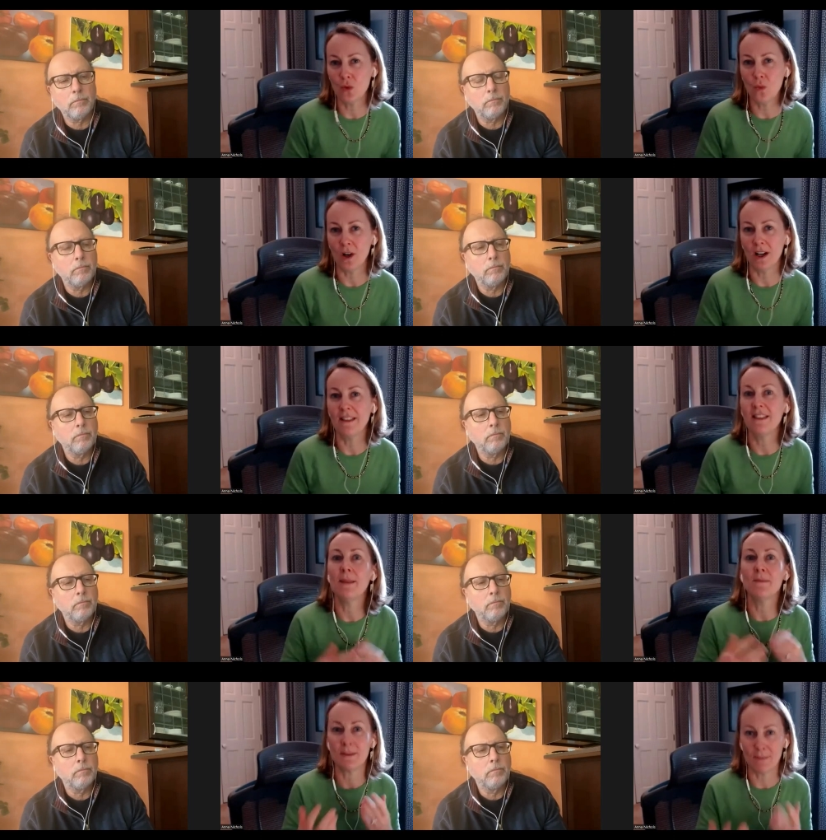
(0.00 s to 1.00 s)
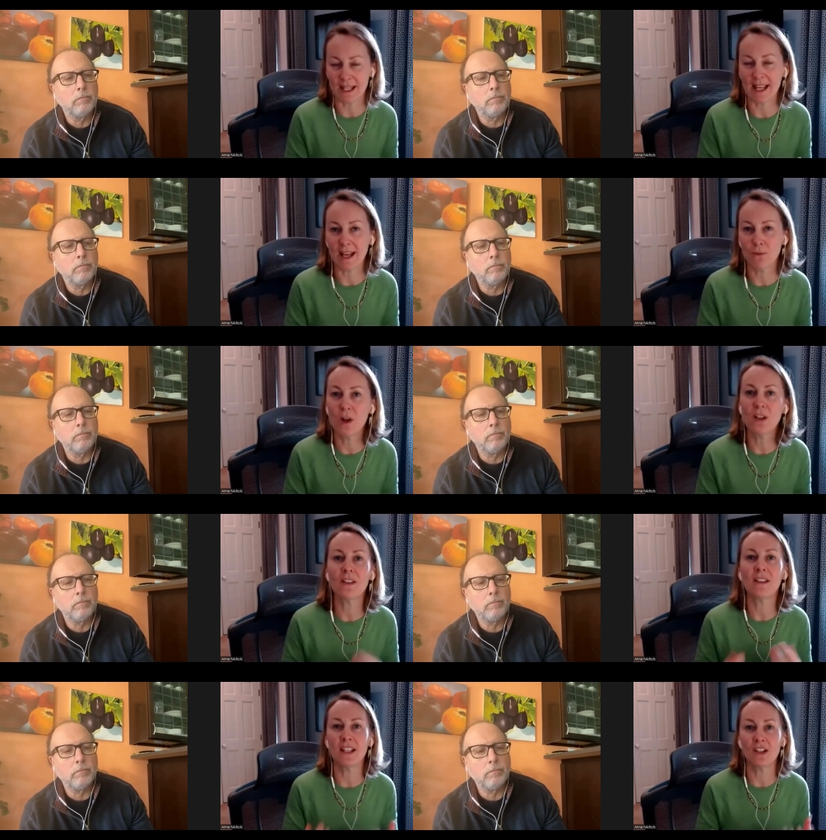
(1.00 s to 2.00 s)
Speaker 1: you want them to be at? What
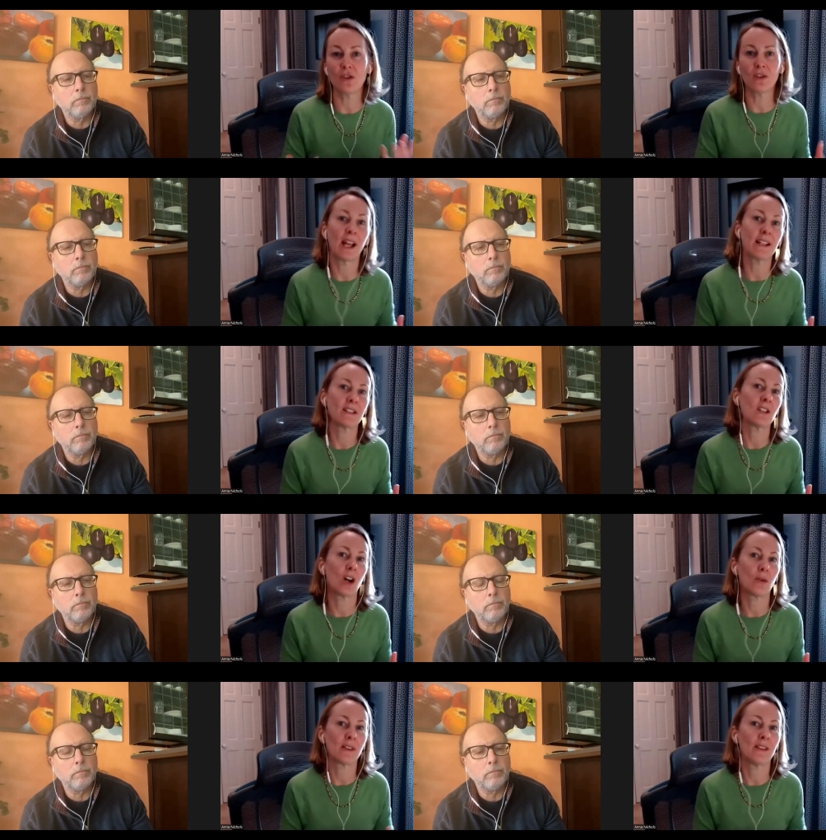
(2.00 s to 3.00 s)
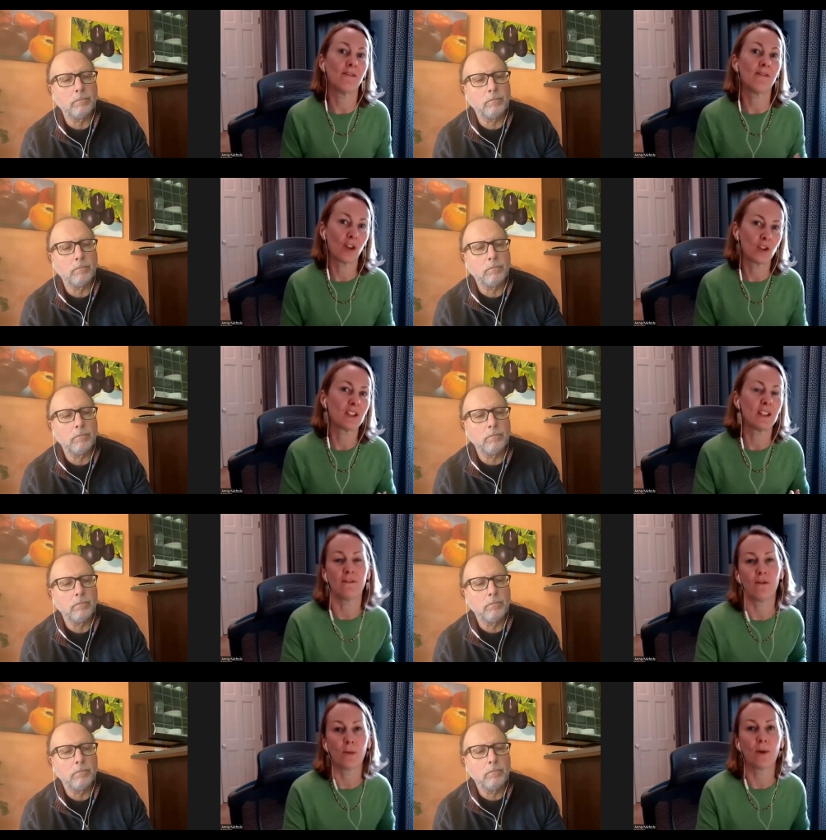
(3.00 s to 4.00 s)
are the things you'd like to talk with them first
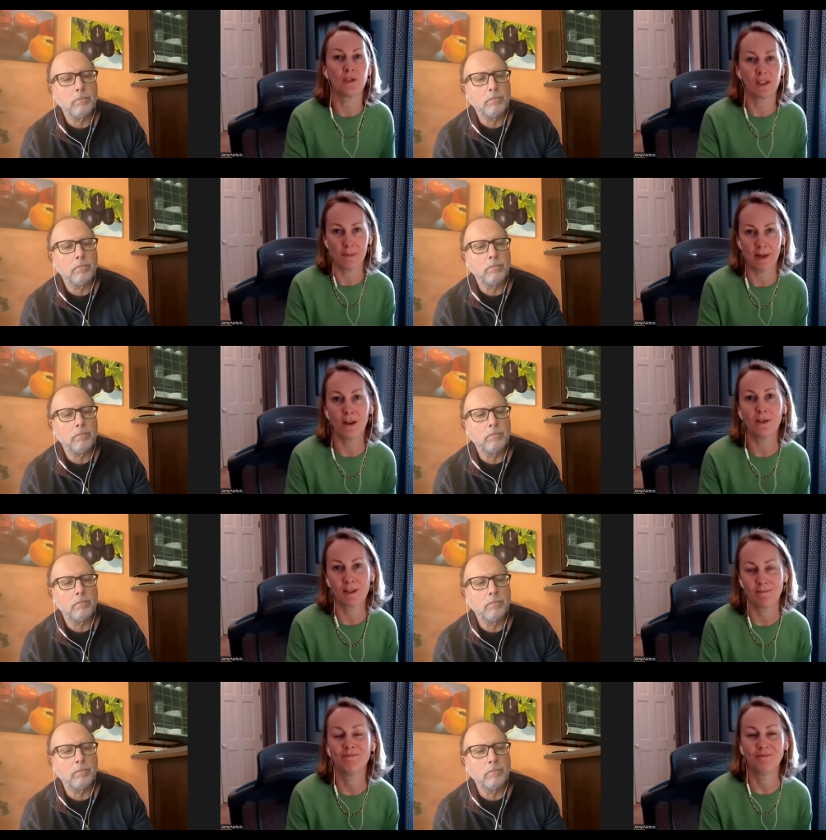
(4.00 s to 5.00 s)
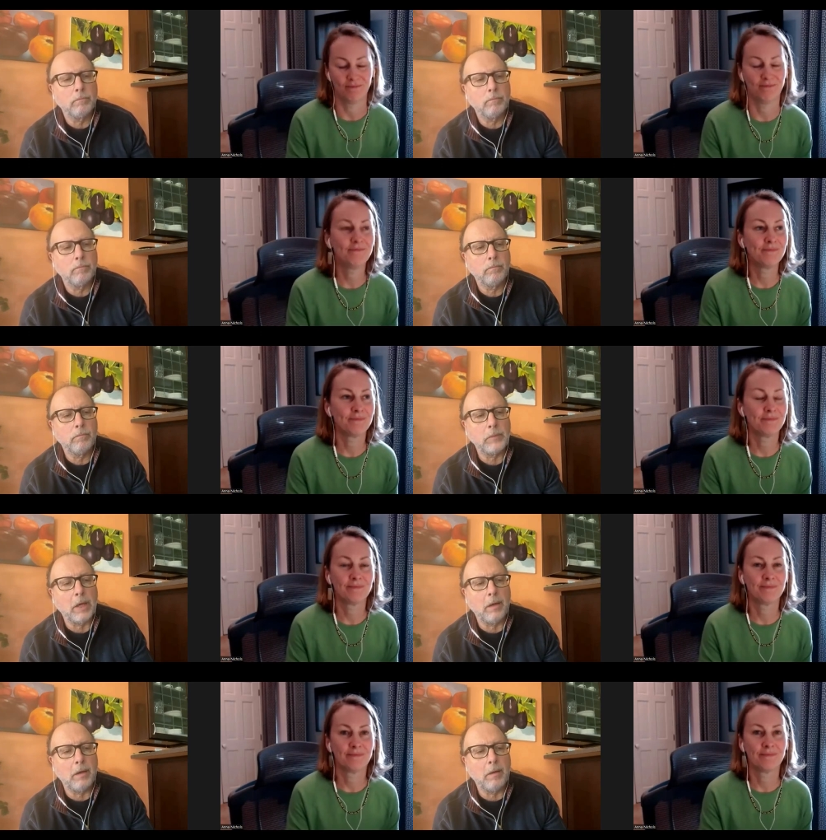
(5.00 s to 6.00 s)
and foremost about?
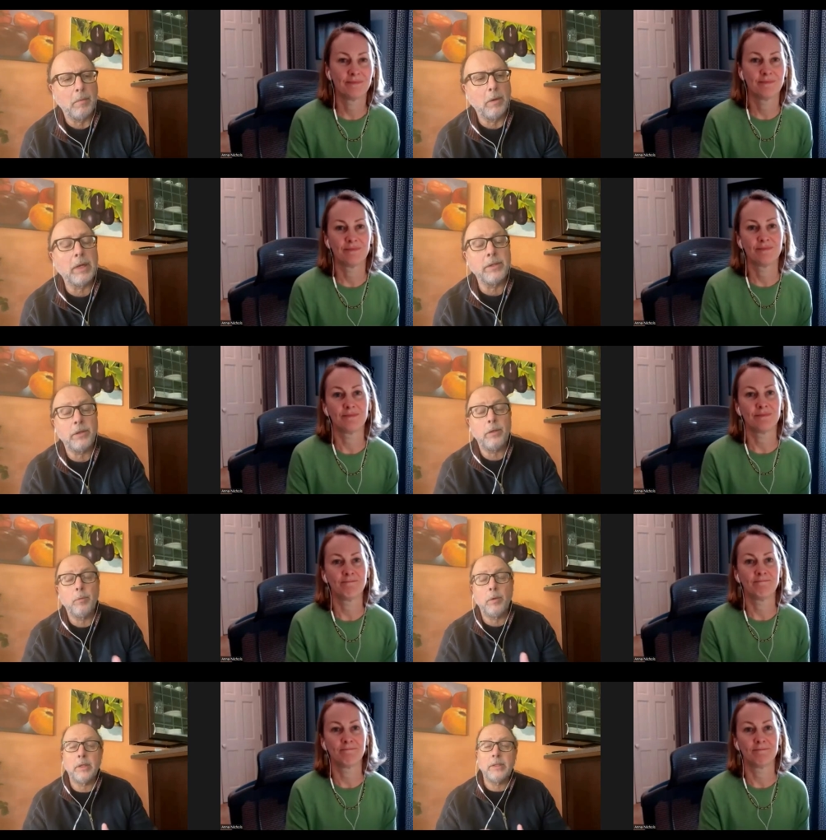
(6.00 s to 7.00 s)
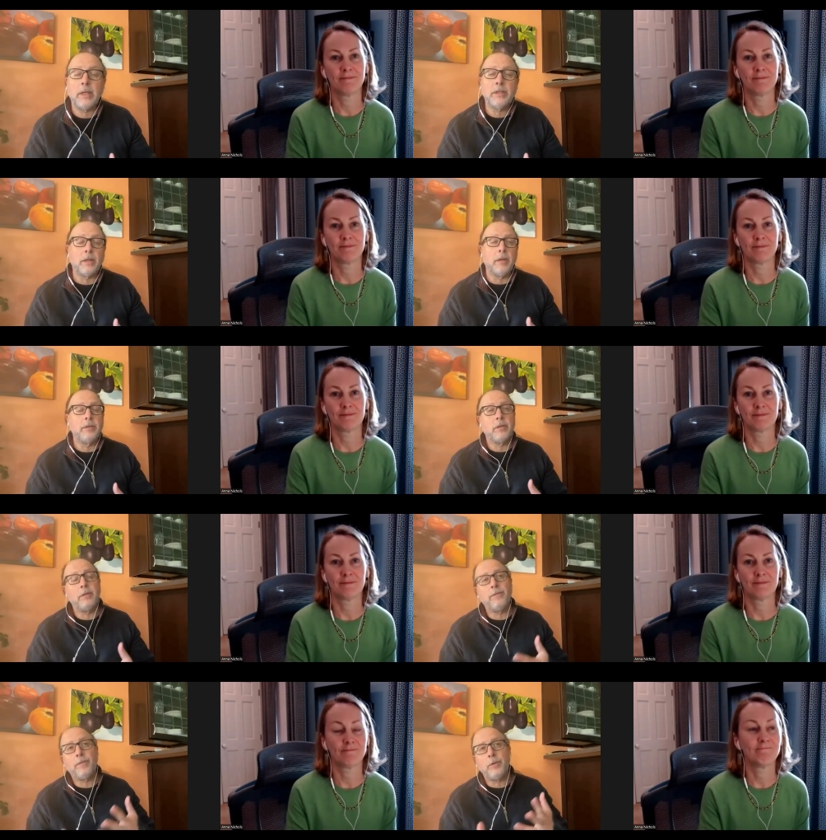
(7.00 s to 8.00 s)
Speaker 2: Um, okay, so you really touched on it. So
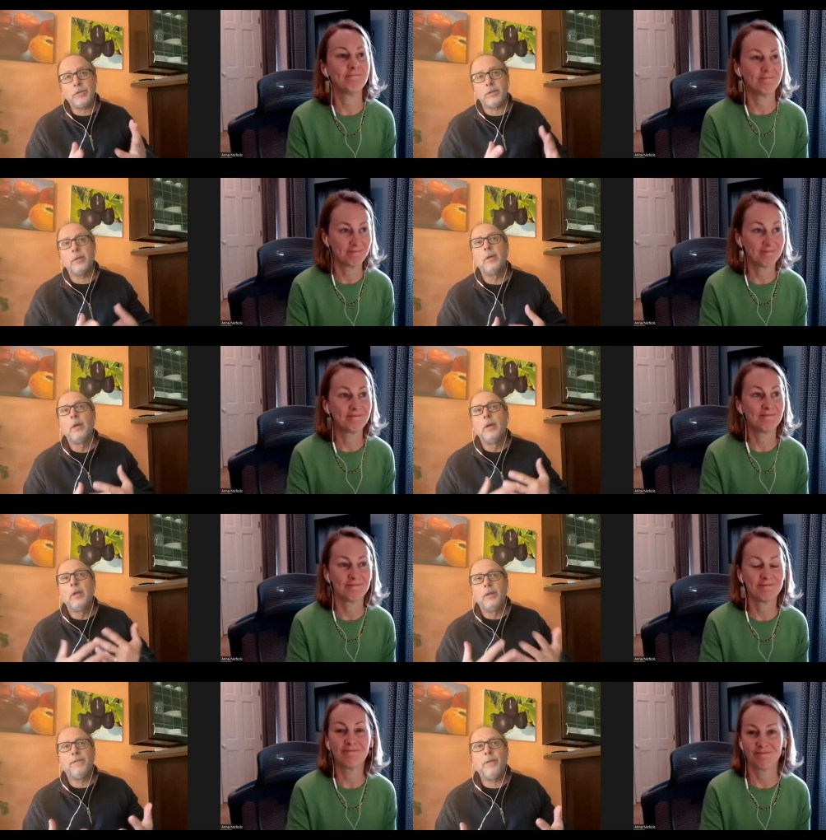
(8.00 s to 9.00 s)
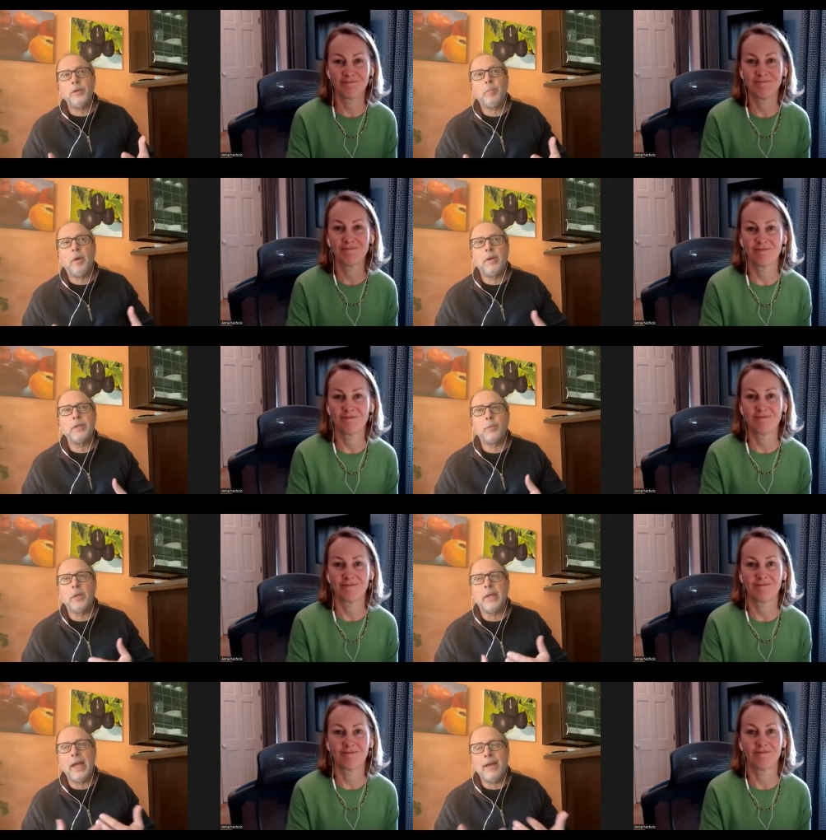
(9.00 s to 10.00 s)
the first the first part is
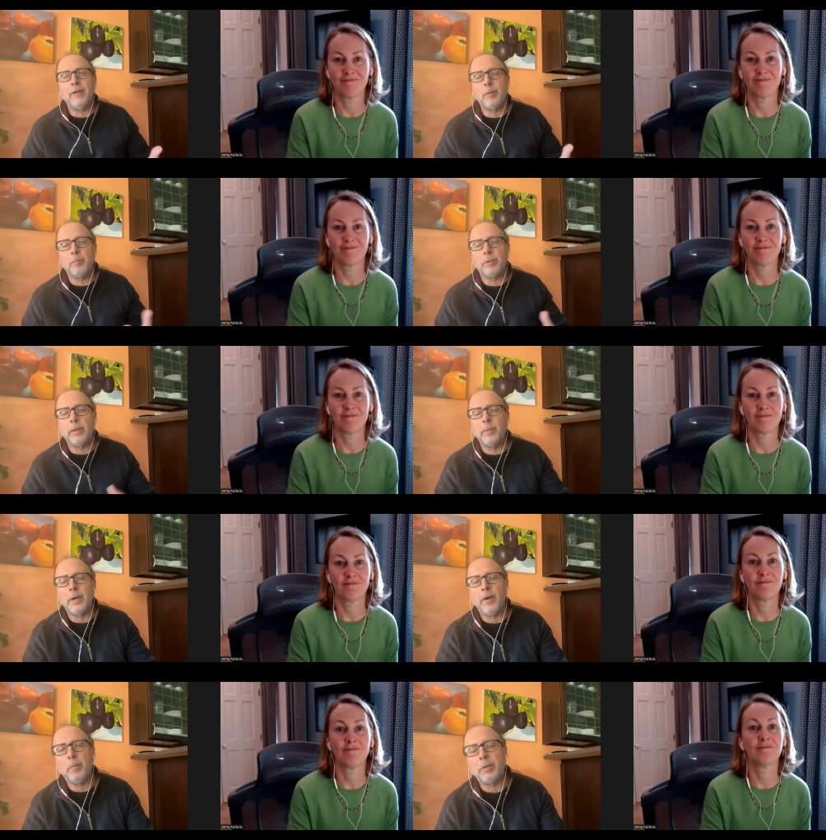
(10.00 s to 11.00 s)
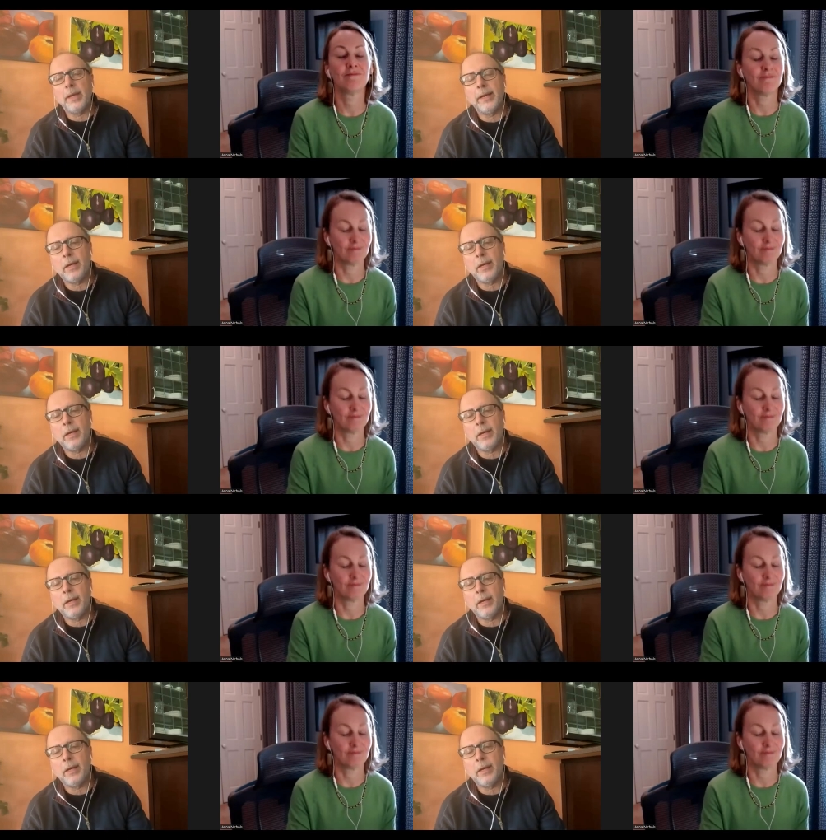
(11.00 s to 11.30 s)
really having preliminary planning